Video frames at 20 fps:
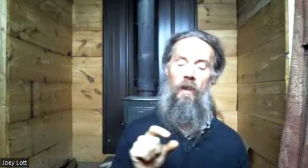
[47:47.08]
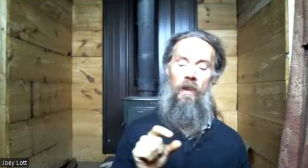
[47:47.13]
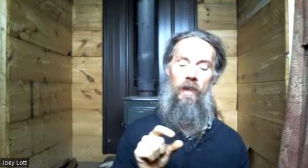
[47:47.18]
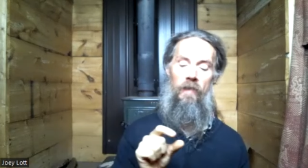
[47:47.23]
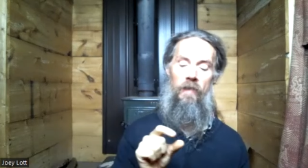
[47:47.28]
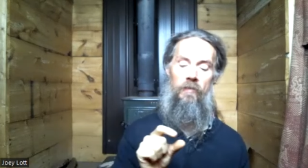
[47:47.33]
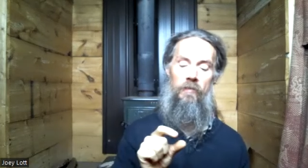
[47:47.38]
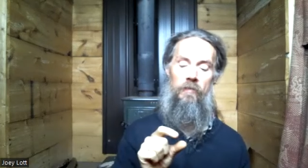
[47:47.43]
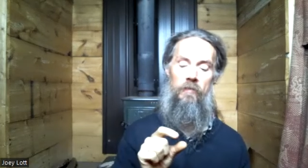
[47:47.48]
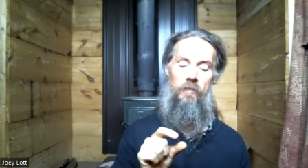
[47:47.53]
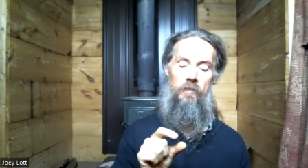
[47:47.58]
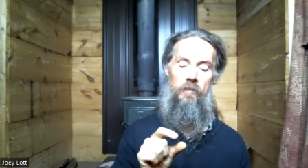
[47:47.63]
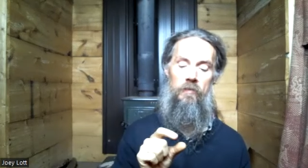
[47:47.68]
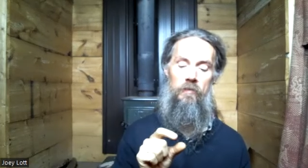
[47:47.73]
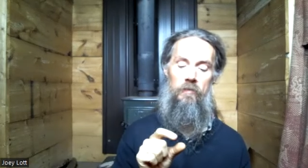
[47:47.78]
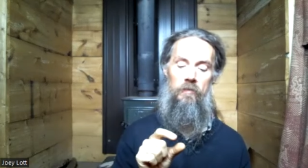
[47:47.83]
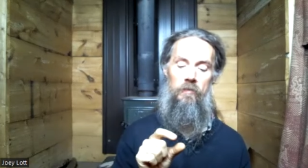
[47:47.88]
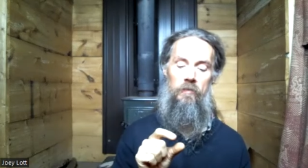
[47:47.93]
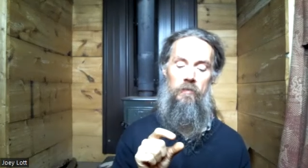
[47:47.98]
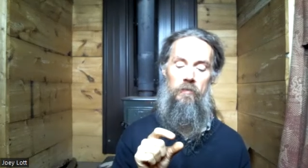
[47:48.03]
and
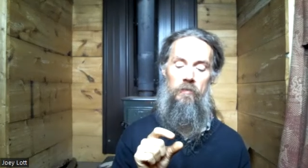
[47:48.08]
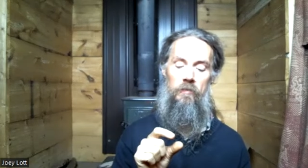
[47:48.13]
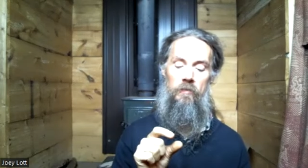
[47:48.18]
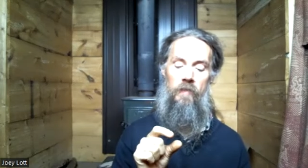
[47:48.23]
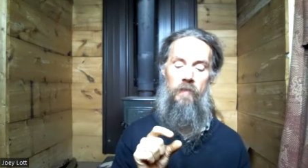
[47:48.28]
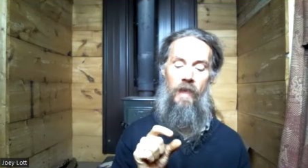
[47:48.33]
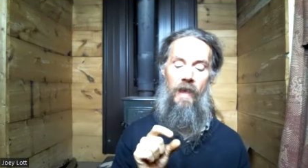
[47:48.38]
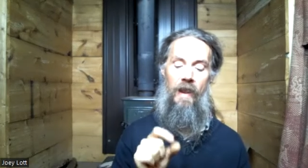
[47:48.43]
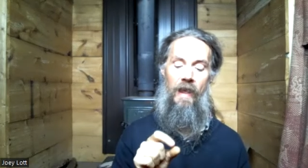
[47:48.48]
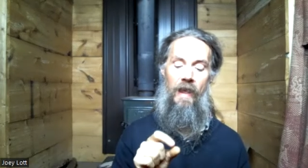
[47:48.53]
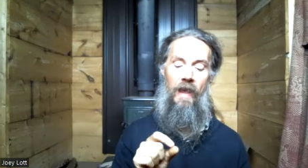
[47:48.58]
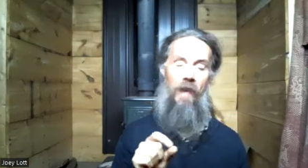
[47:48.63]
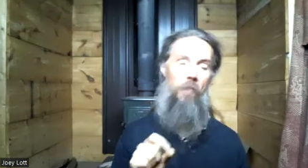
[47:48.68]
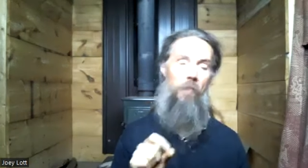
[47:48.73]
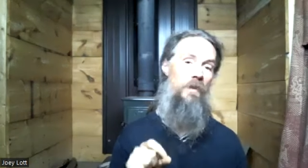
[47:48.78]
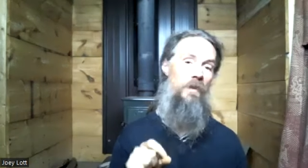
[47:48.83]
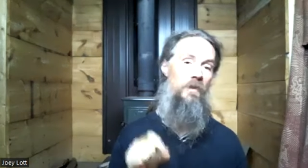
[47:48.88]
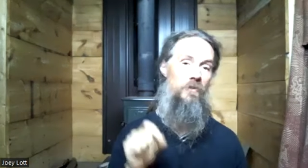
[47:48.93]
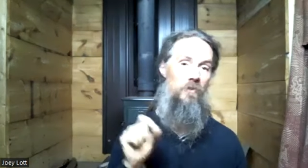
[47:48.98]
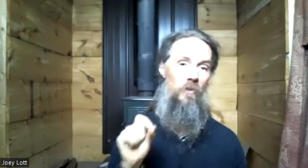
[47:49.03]
that
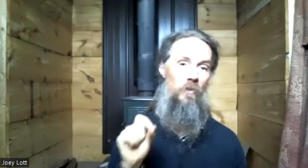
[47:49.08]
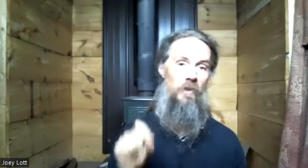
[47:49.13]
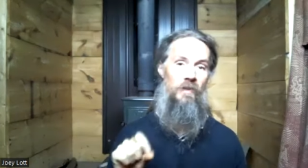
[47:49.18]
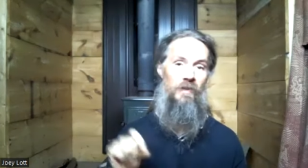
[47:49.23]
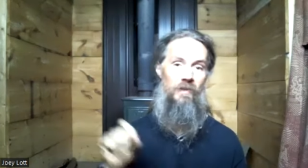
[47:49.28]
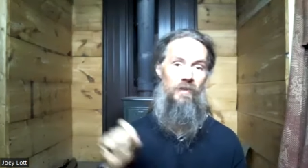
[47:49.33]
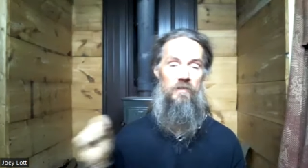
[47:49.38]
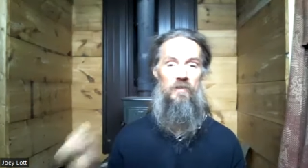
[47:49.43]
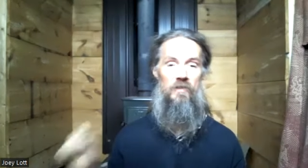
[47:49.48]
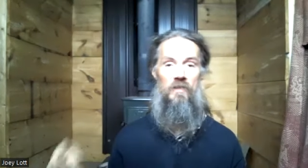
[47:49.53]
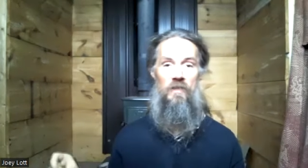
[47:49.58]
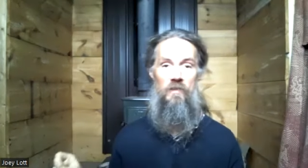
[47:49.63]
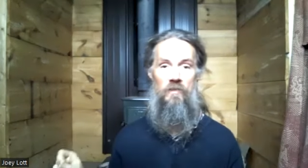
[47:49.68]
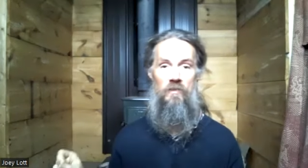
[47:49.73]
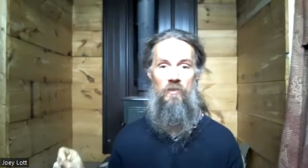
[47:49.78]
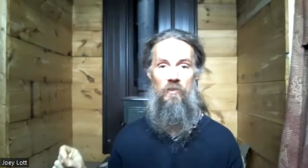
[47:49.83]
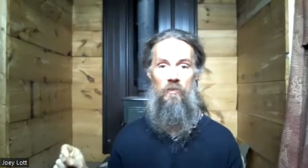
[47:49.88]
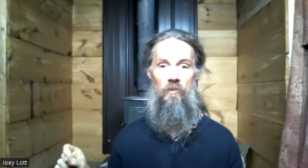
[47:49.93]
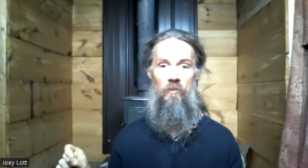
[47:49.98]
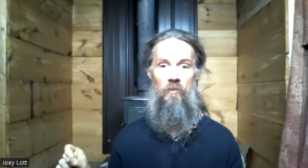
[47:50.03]
habit is going to
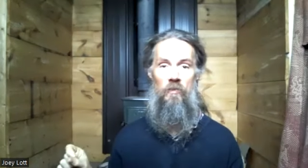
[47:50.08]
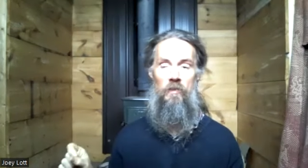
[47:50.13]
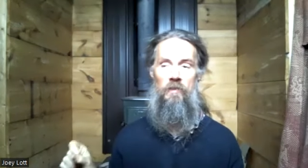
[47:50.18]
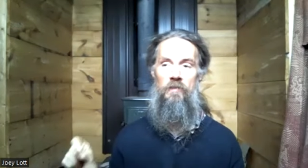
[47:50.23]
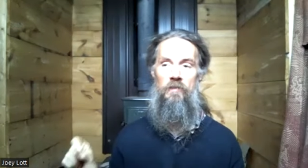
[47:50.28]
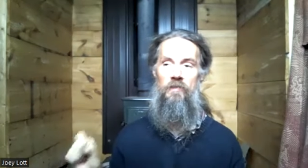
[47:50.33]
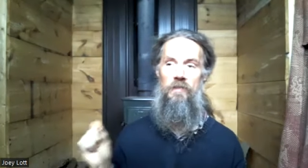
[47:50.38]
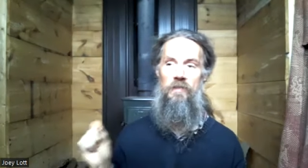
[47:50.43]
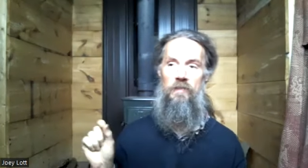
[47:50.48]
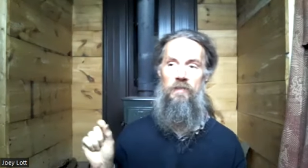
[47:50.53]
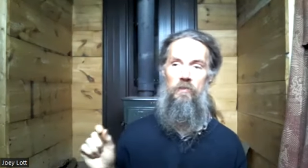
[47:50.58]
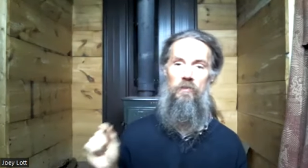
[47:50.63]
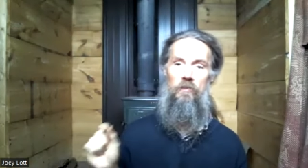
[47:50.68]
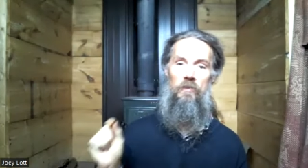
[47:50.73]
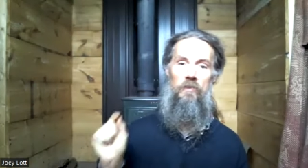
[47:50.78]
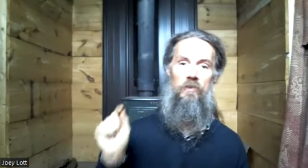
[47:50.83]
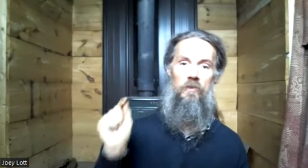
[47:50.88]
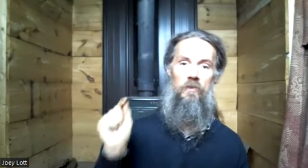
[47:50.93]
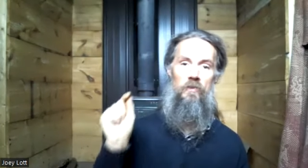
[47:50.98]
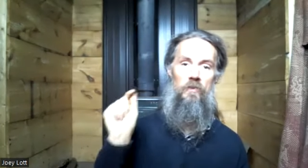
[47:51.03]
continue until
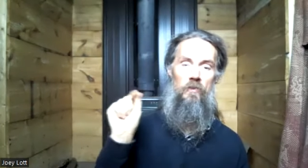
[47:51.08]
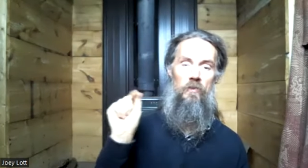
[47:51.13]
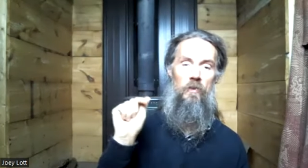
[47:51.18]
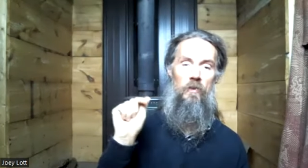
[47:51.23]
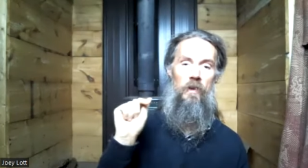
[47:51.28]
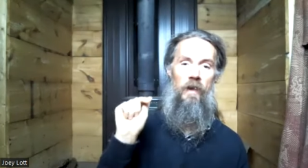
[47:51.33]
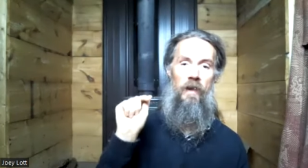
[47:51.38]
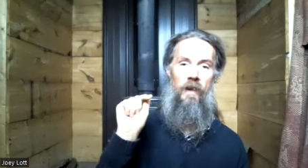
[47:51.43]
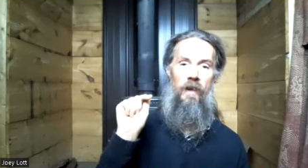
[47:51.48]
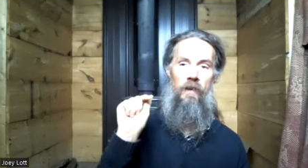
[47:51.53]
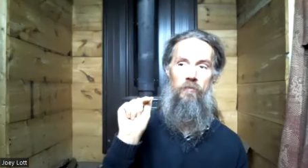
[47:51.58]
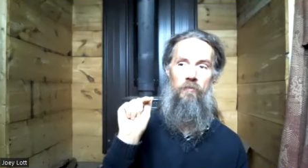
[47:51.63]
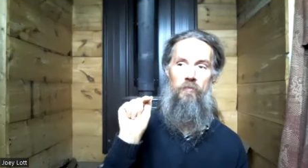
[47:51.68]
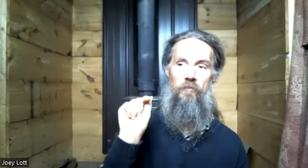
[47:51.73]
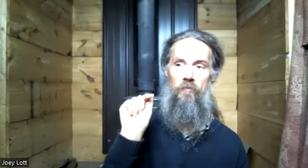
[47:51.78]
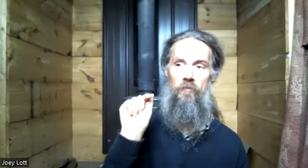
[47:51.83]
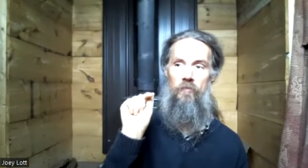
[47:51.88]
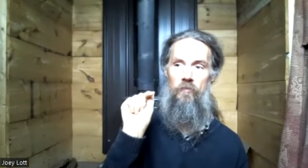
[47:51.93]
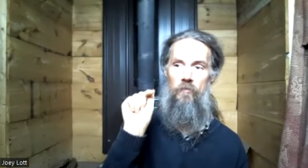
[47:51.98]
you have